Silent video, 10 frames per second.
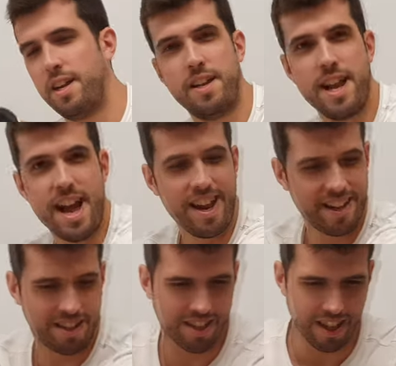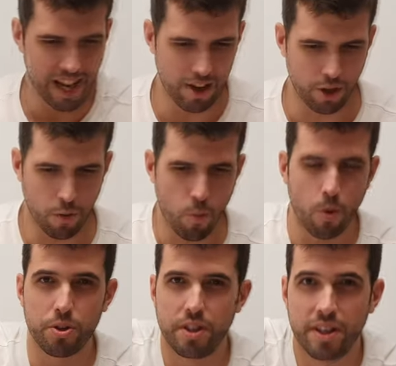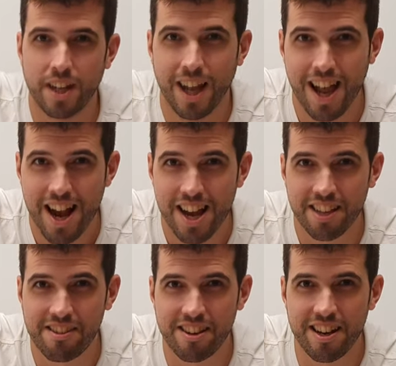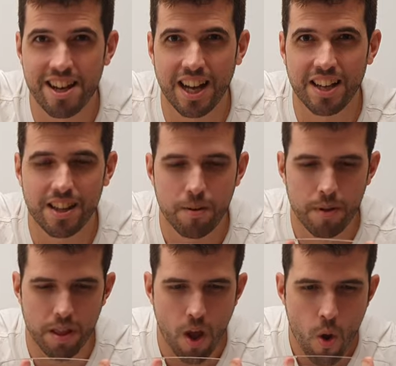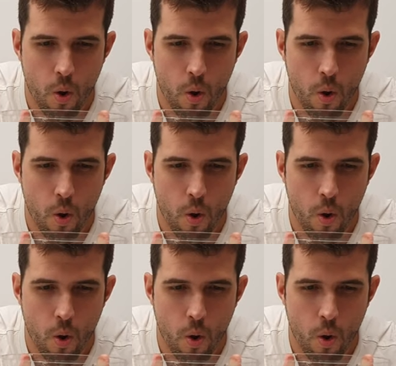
Nice, a lot of water. Let's drink a little bit.